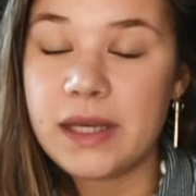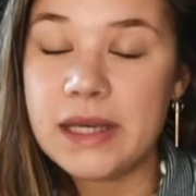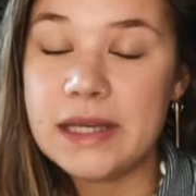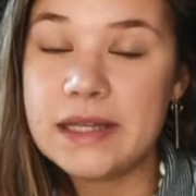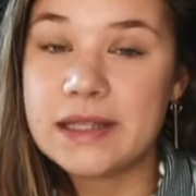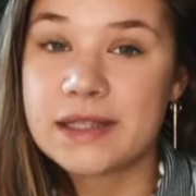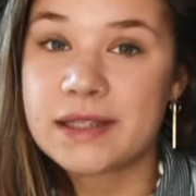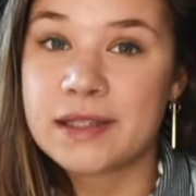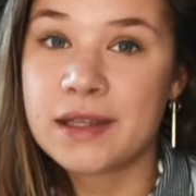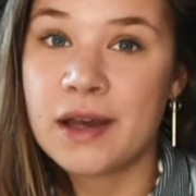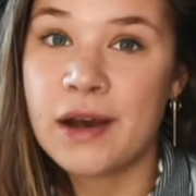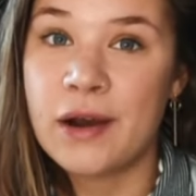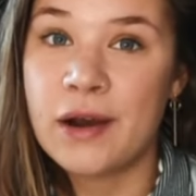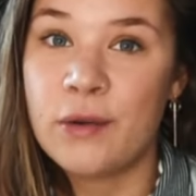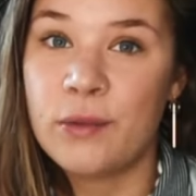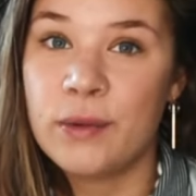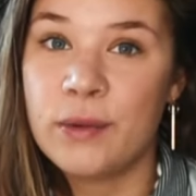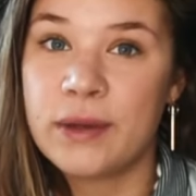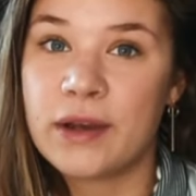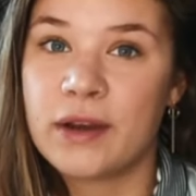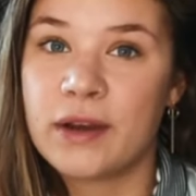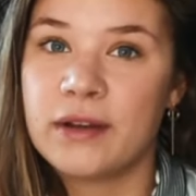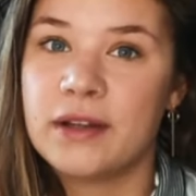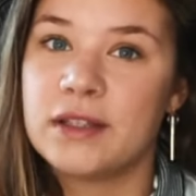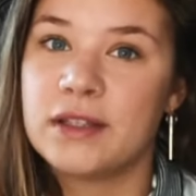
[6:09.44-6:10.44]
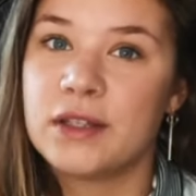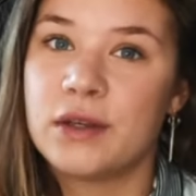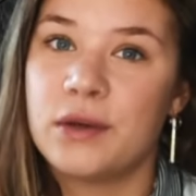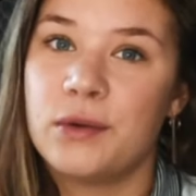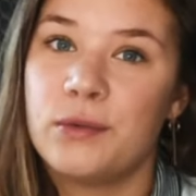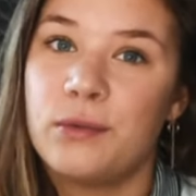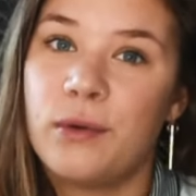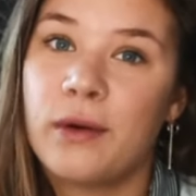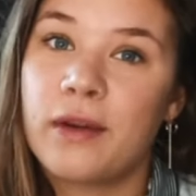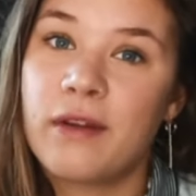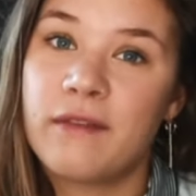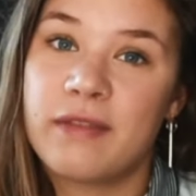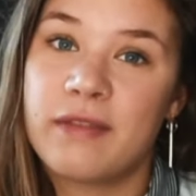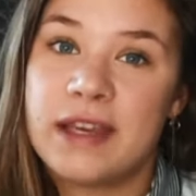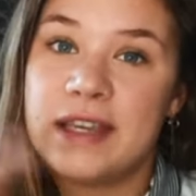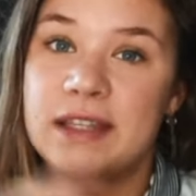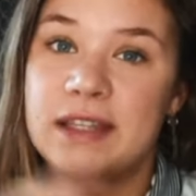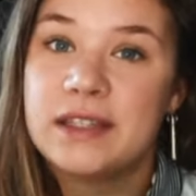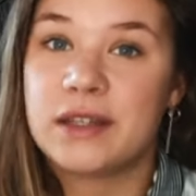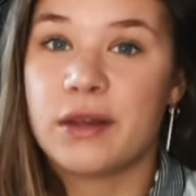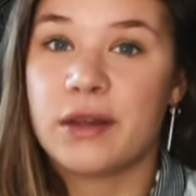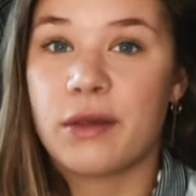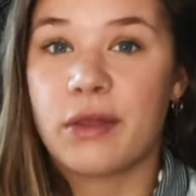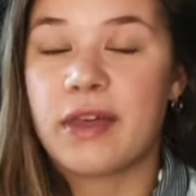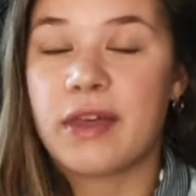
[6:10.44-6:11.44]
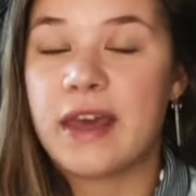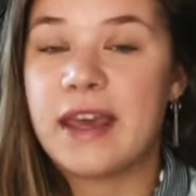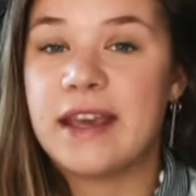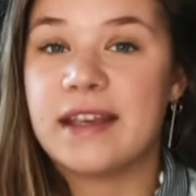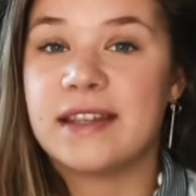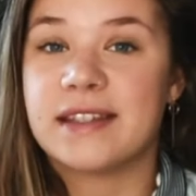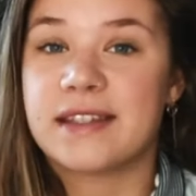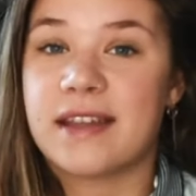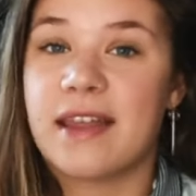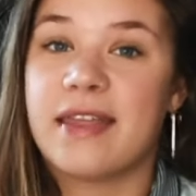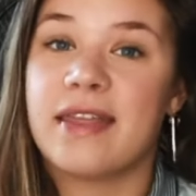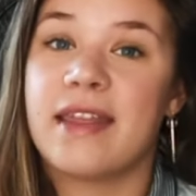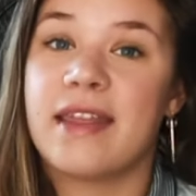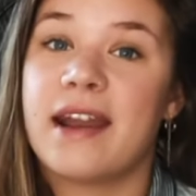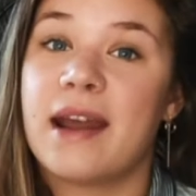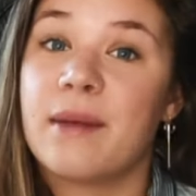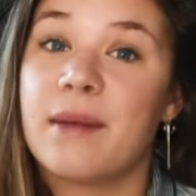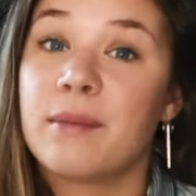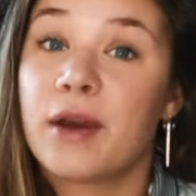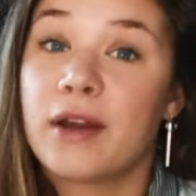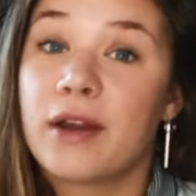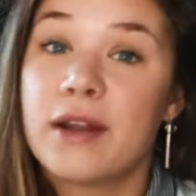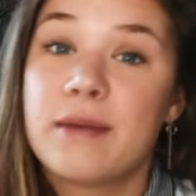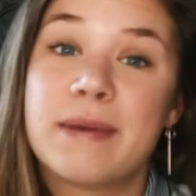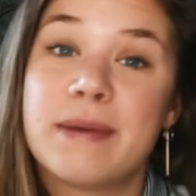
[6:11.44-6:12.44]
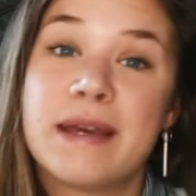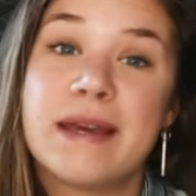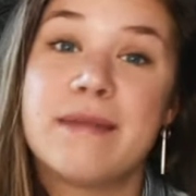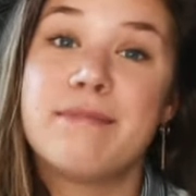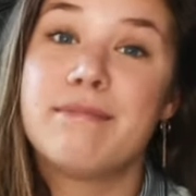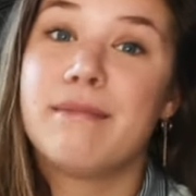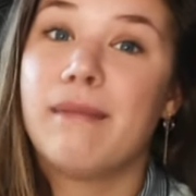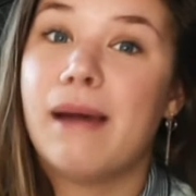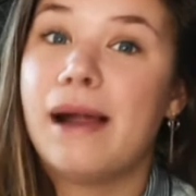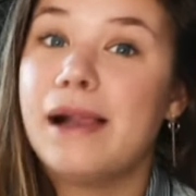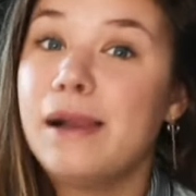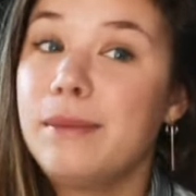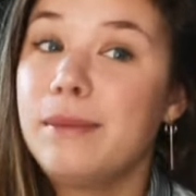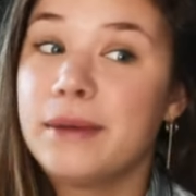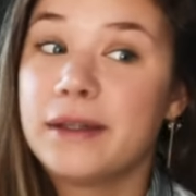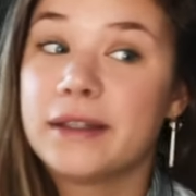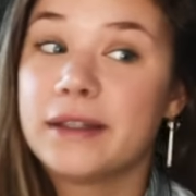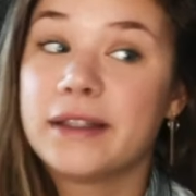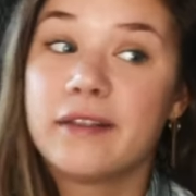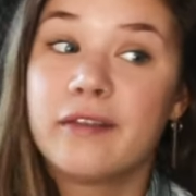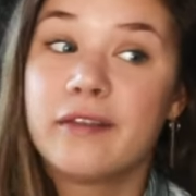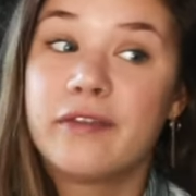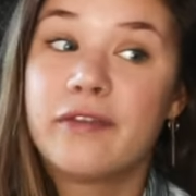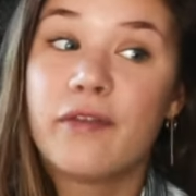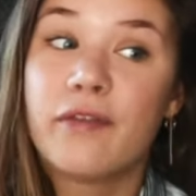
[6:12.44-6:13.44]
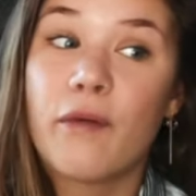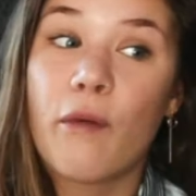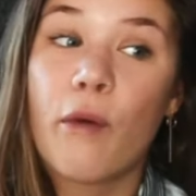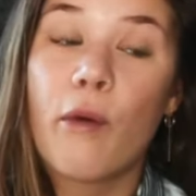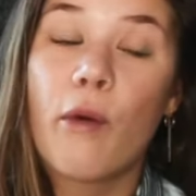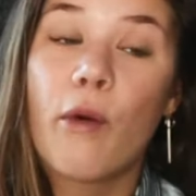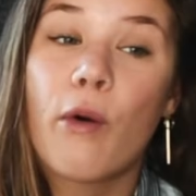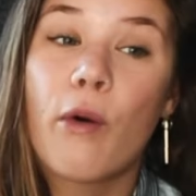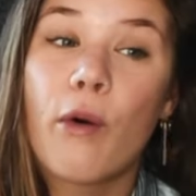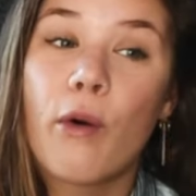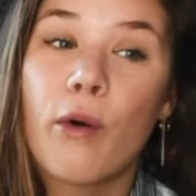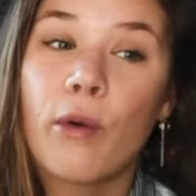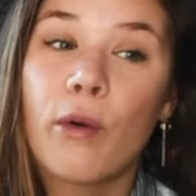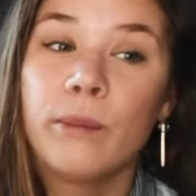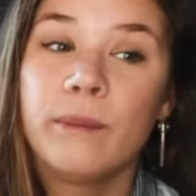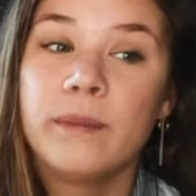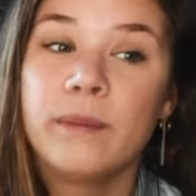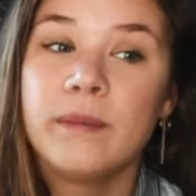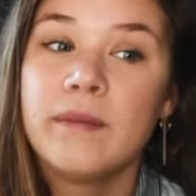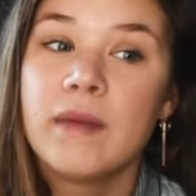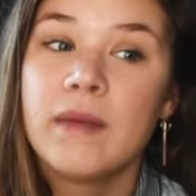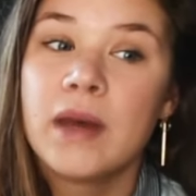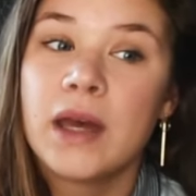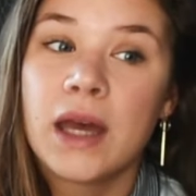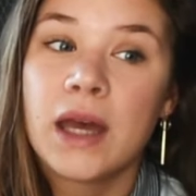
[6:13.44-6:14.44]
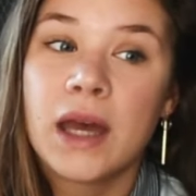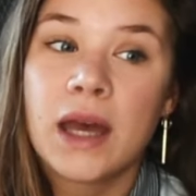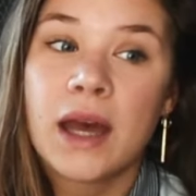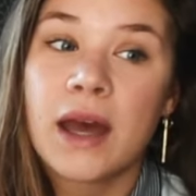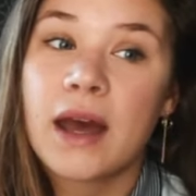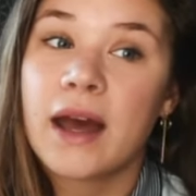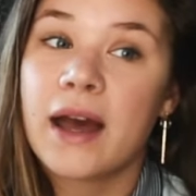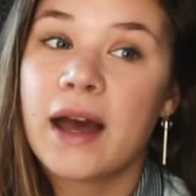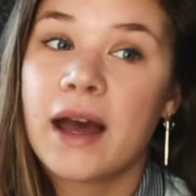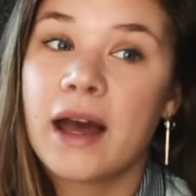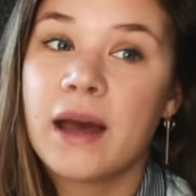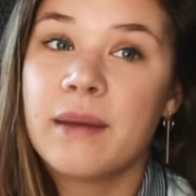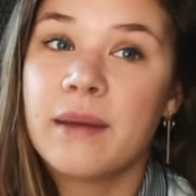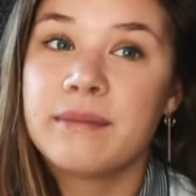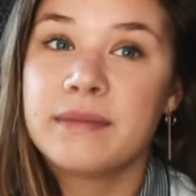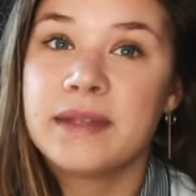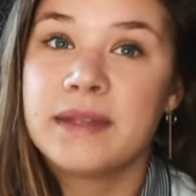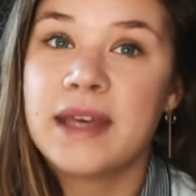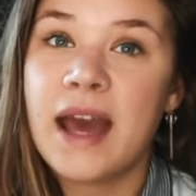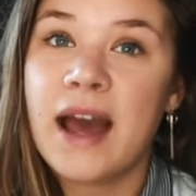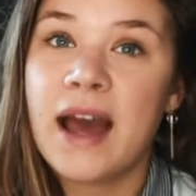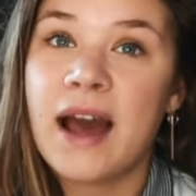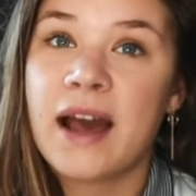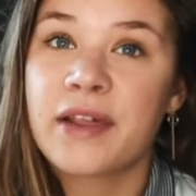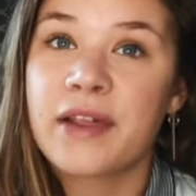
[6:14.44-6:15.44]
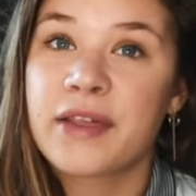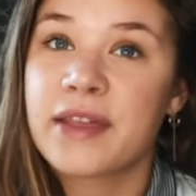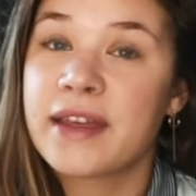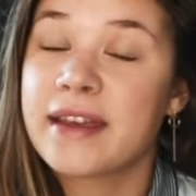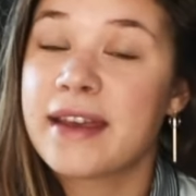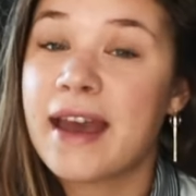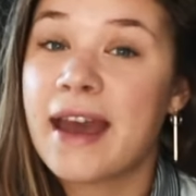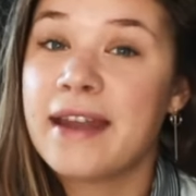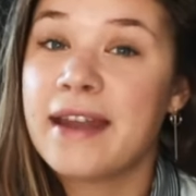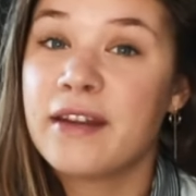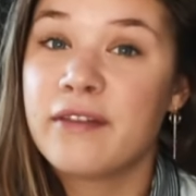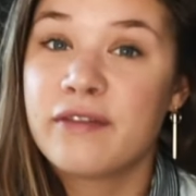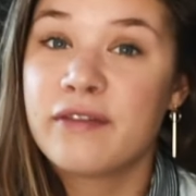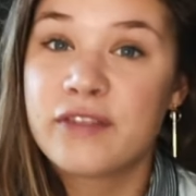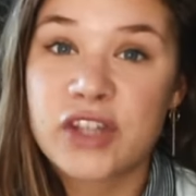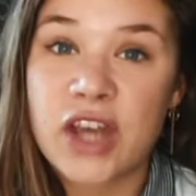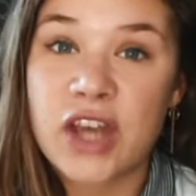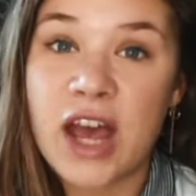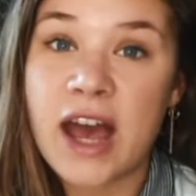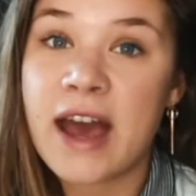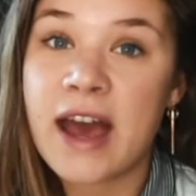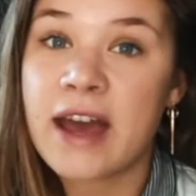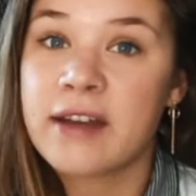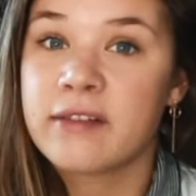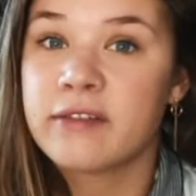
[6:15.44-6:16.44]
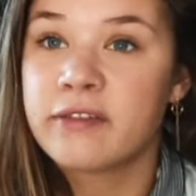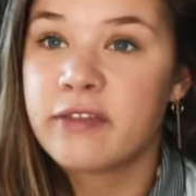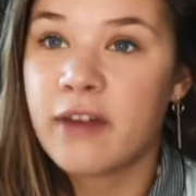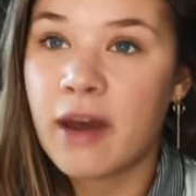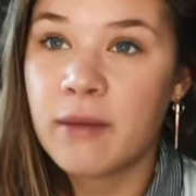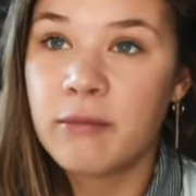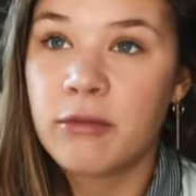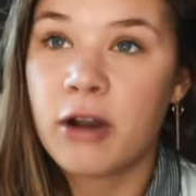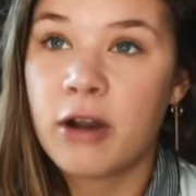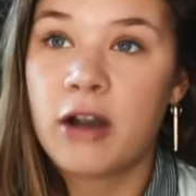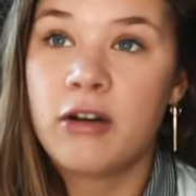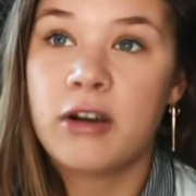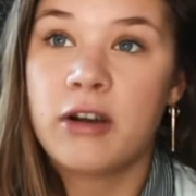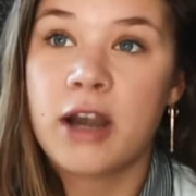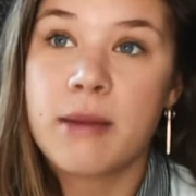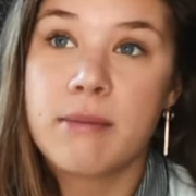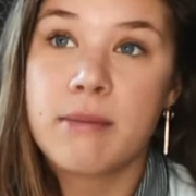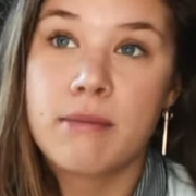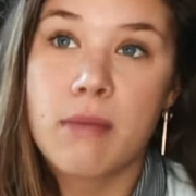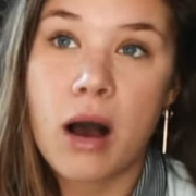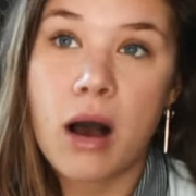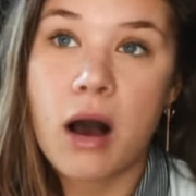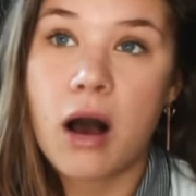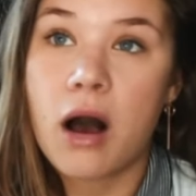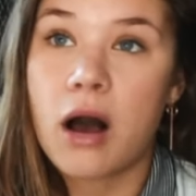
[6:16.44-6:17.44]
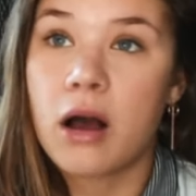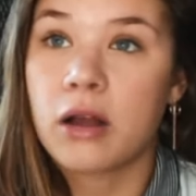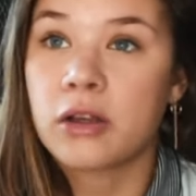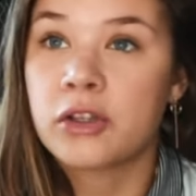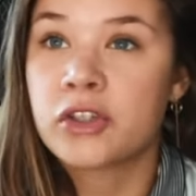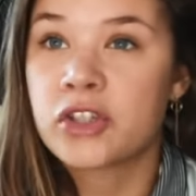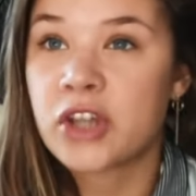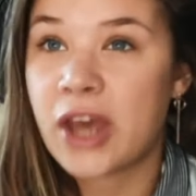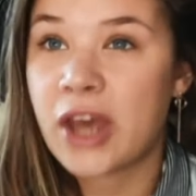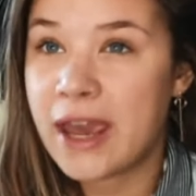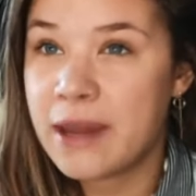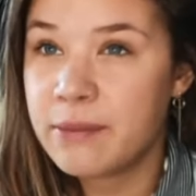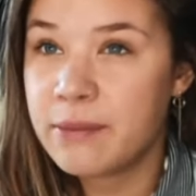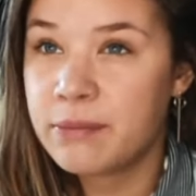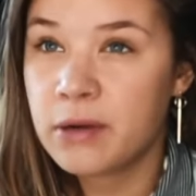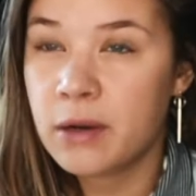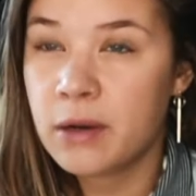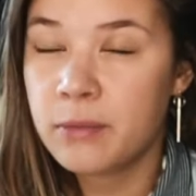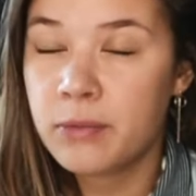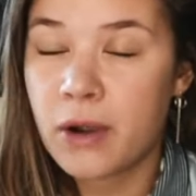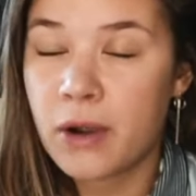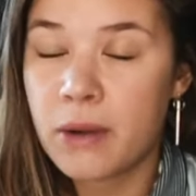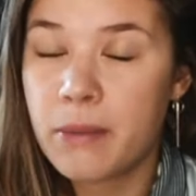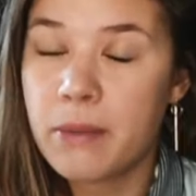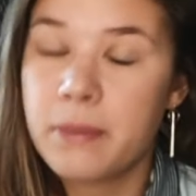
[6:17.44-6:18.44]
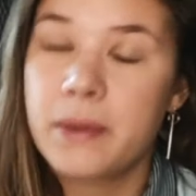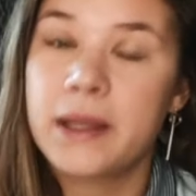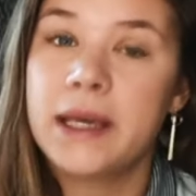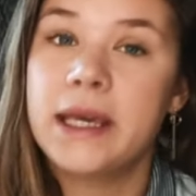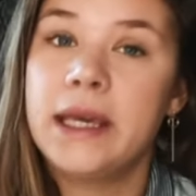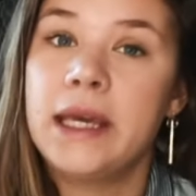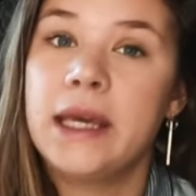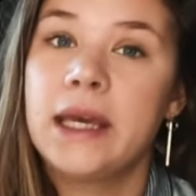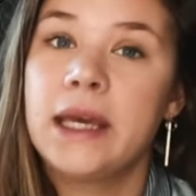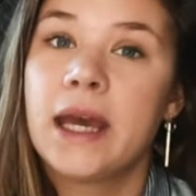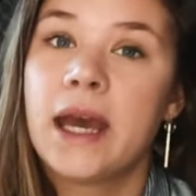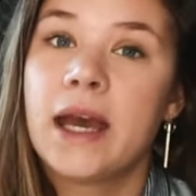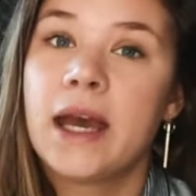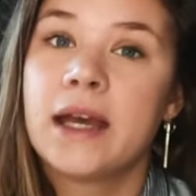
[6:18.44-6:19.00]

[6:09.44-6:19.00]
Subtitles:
So we're gonna do one of these two things, and then I'm gonna be in Melbourne for I think end of Jan, February, March, April probably.